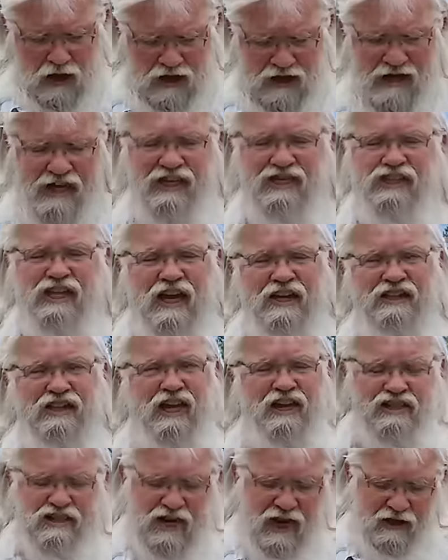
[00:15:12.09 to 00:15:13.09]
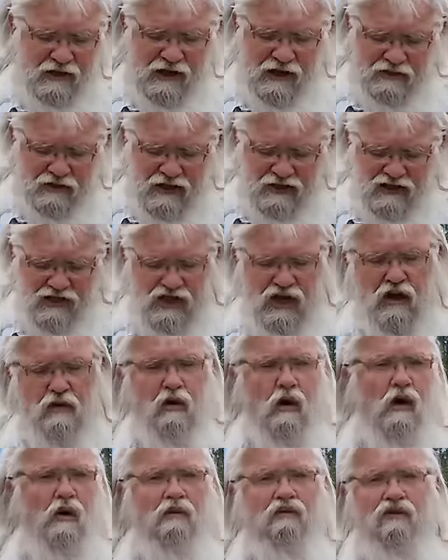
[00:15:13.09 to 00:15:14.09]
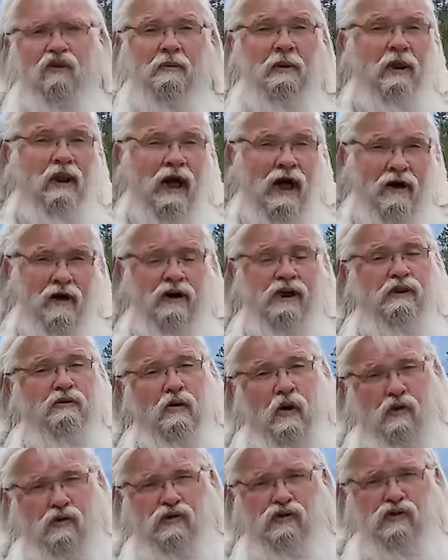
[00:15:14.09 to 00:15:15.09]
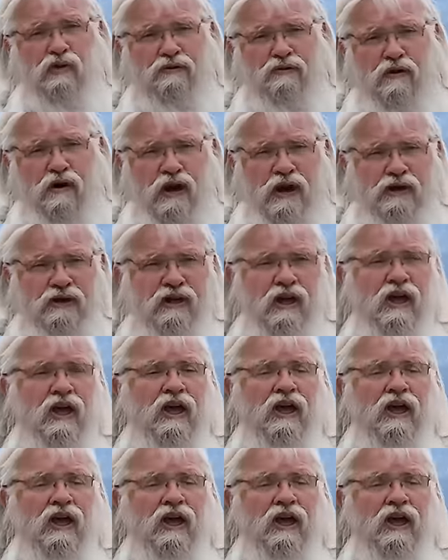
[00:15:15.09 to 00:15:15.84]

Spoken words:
He said this. Now, this is a quote from a letter he wrote to a friend